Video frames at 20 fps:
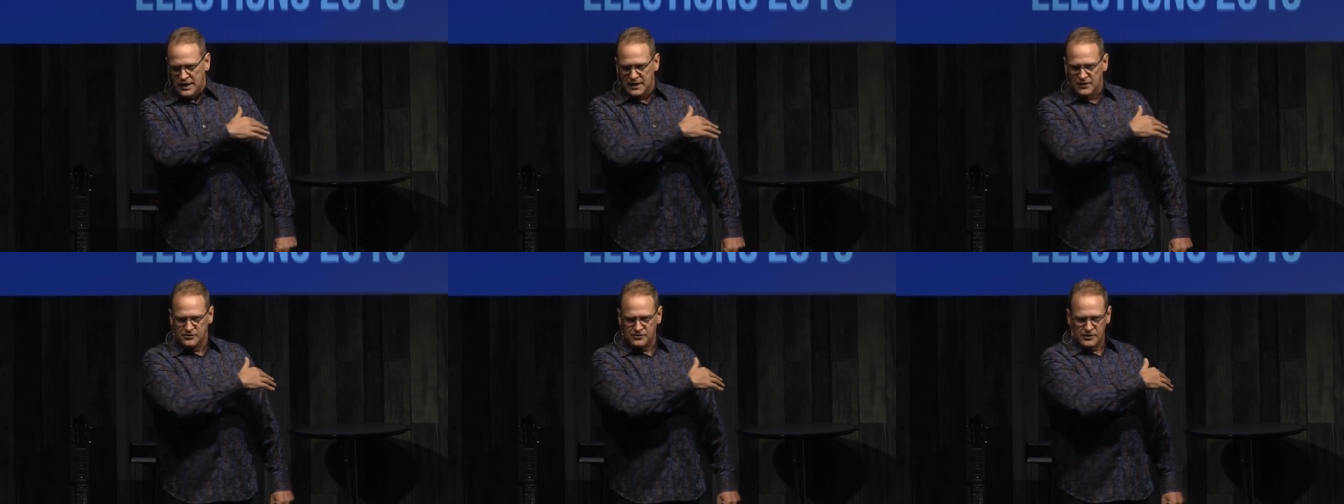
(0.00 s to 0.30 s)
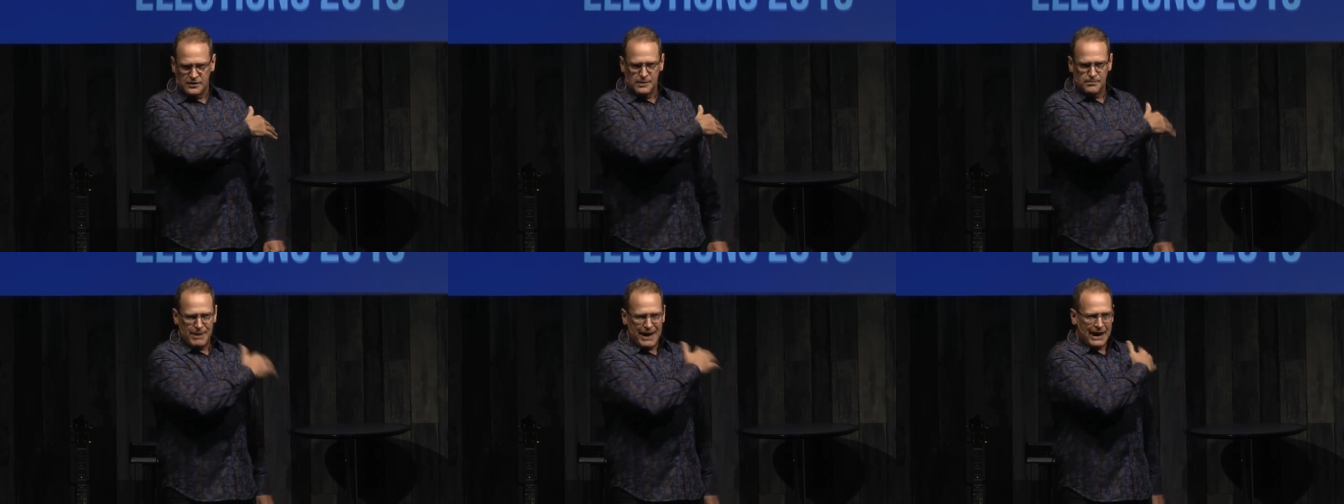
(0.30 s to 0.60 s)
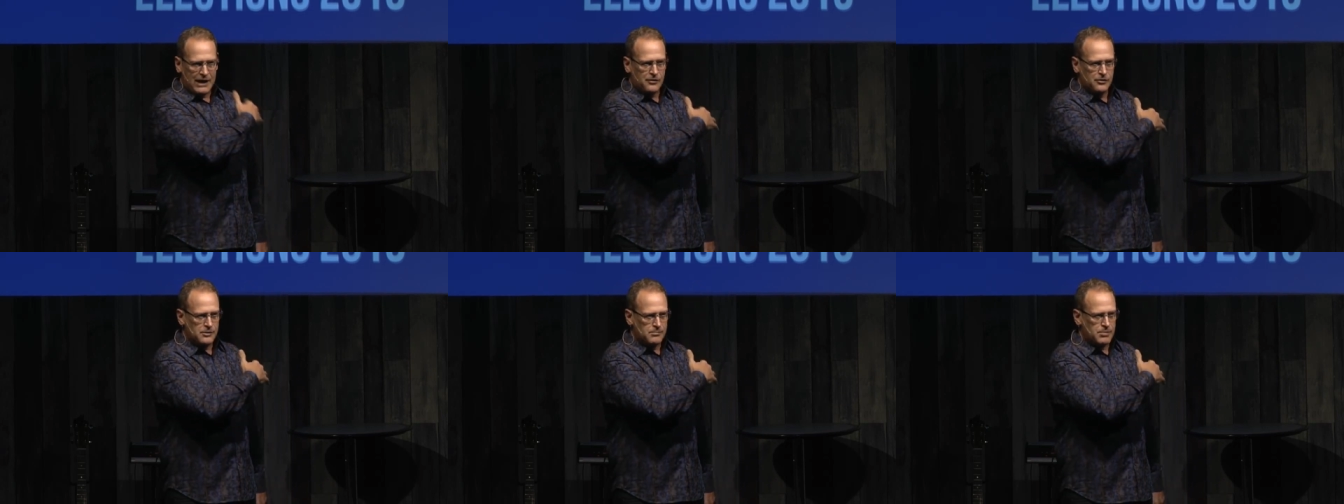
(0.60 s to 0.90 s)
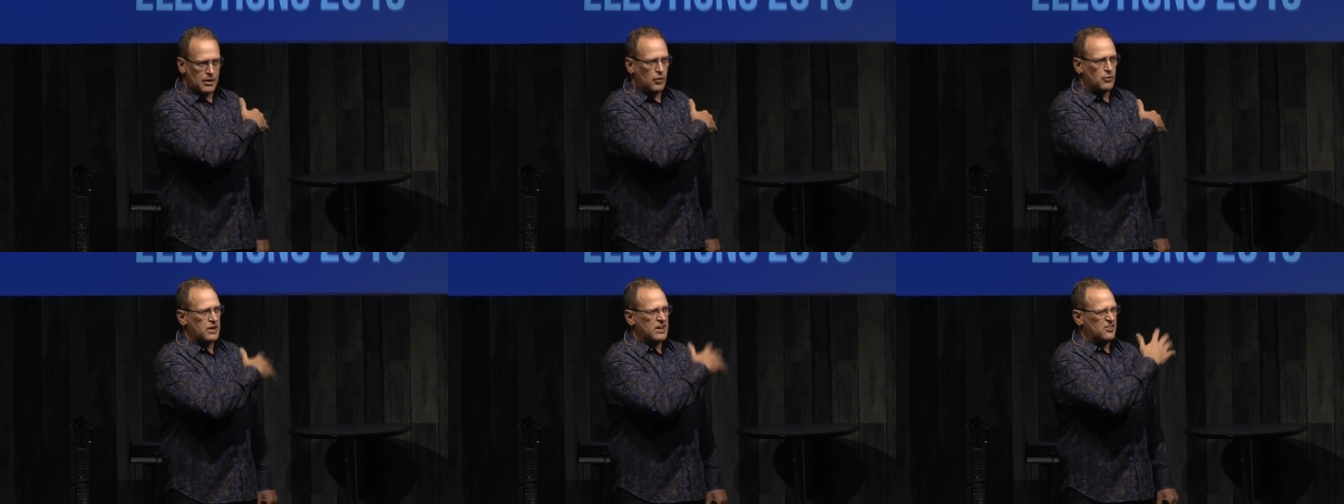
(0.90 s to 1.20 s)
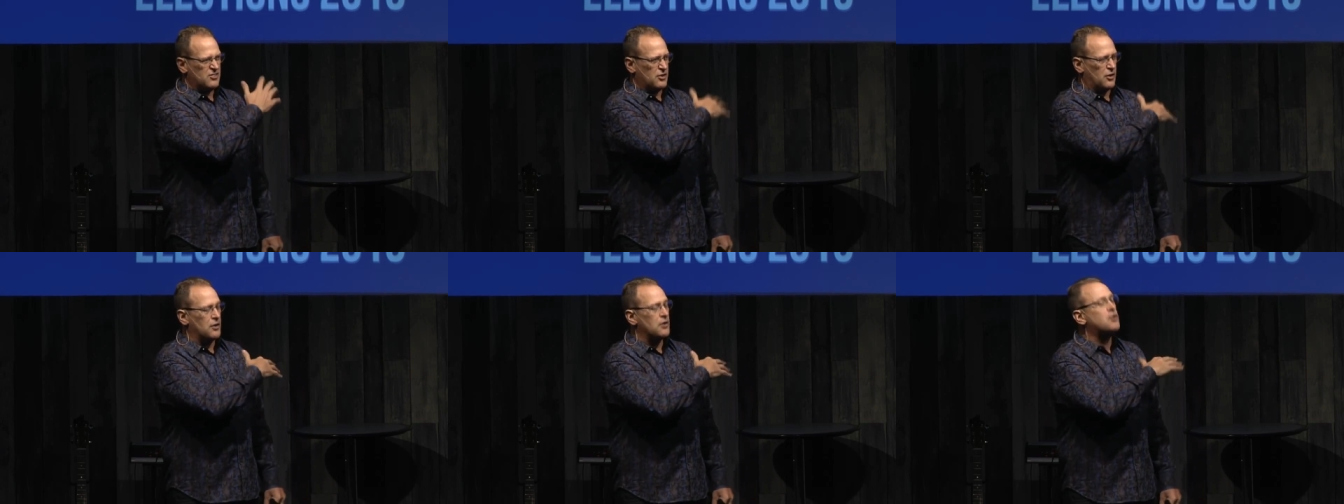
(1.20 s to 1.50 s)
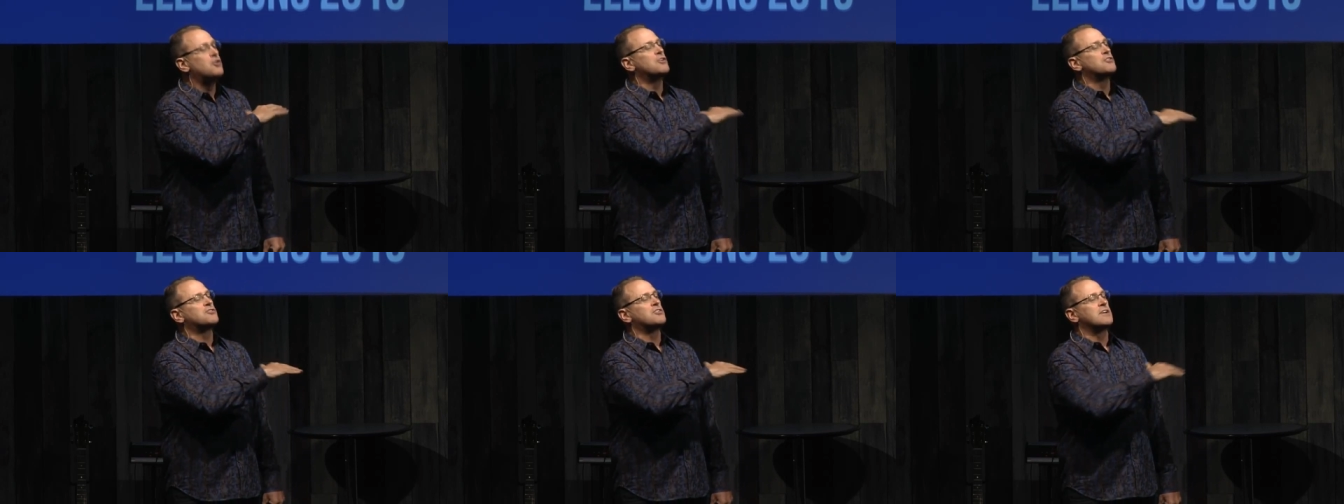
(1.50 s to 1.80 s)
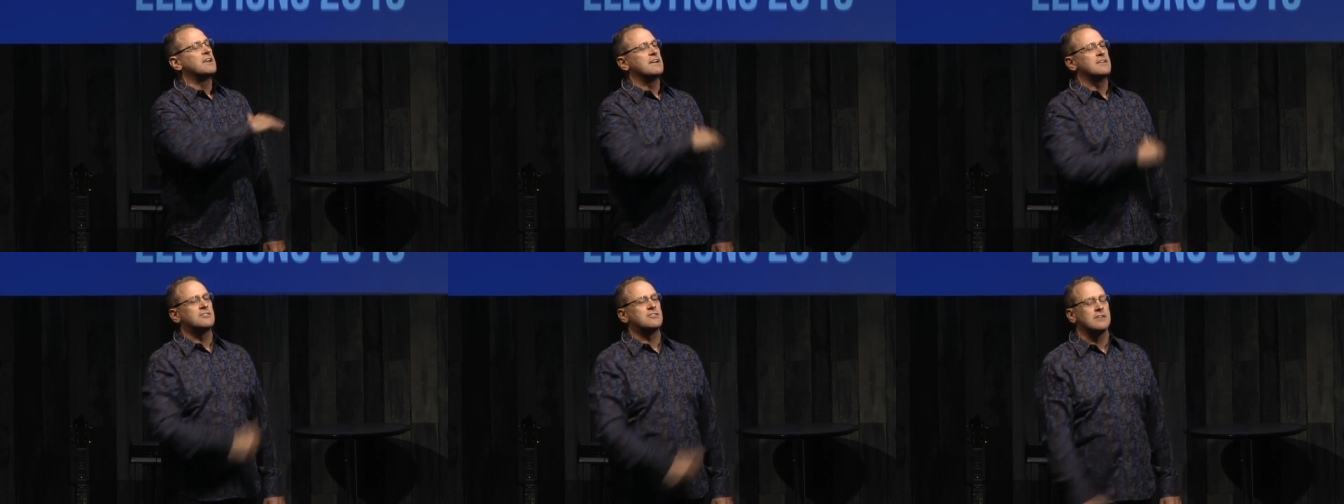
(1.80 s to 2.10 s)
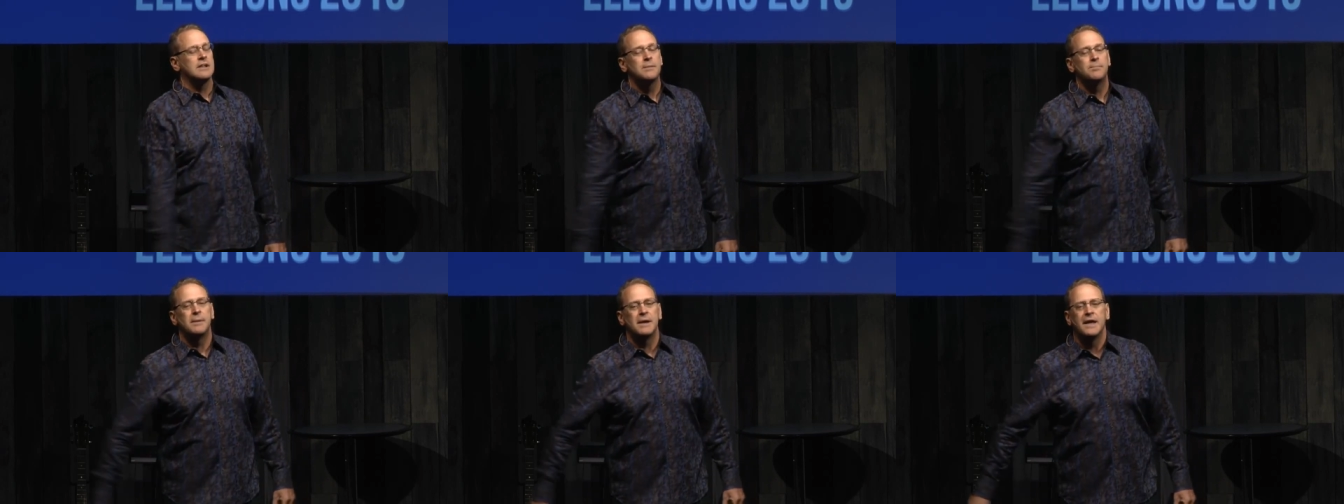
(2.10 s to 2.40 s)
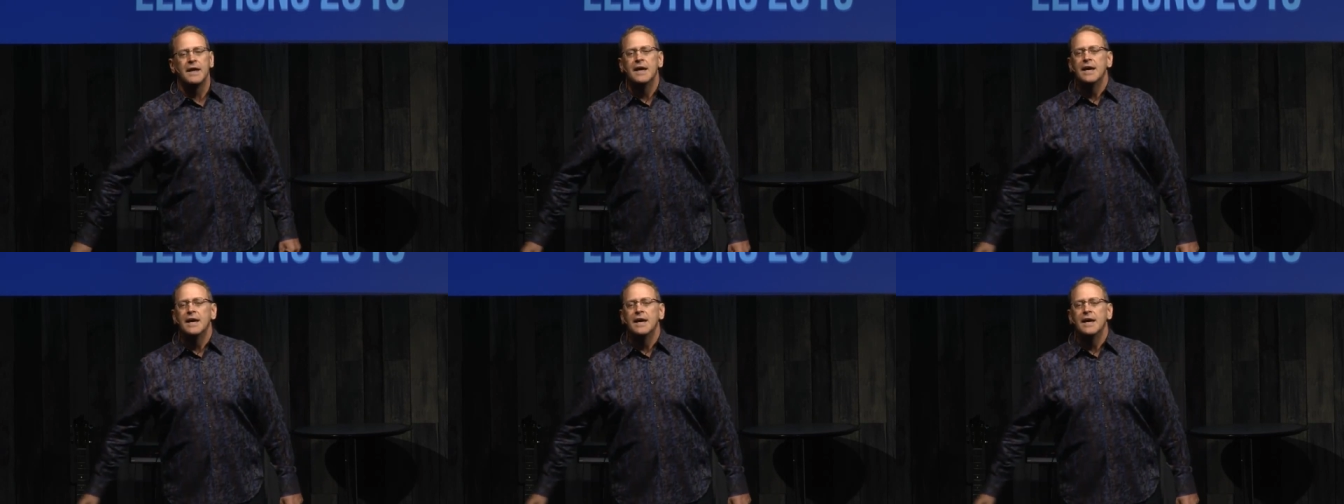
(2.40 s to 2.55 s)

He's in the back of the boat, he's on a cushion, he's sleeping,